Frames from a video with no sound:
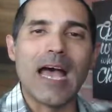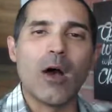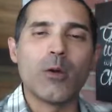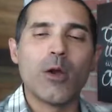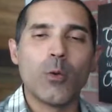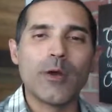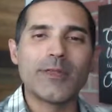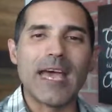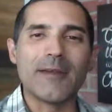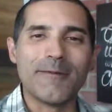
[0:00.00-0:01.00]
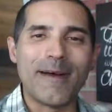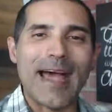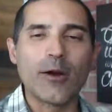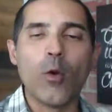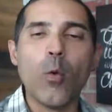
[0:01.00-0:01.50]
out what that
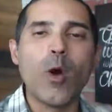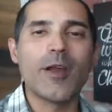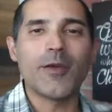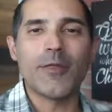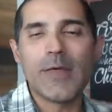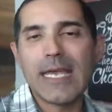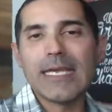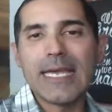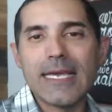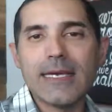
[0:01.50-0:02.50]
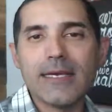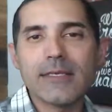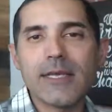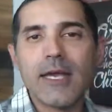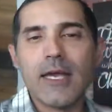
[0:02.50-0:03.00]
vital one thing
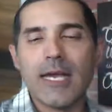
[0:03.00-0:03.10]
is